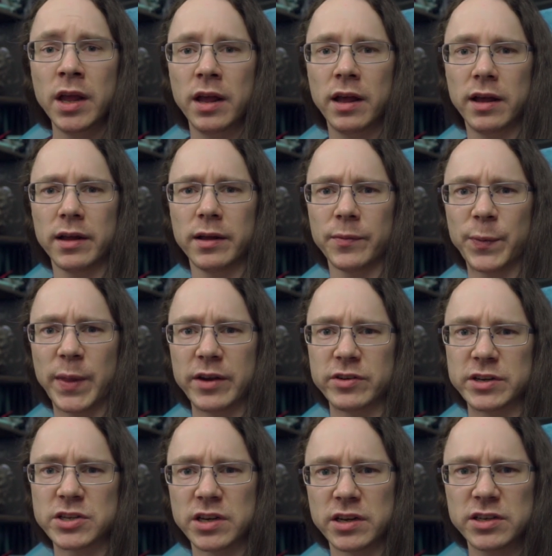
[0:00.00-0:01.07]
There
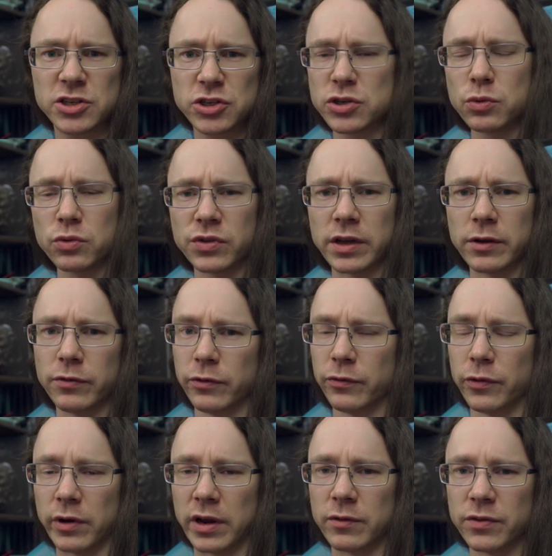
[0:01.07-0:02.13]
is an additional thing for
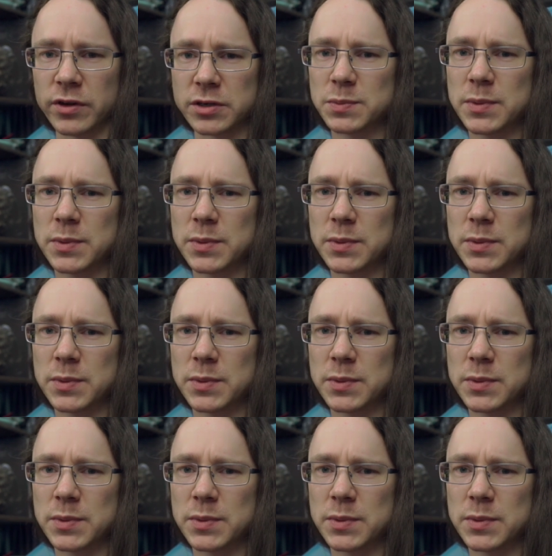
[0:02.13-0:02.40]
Fallout First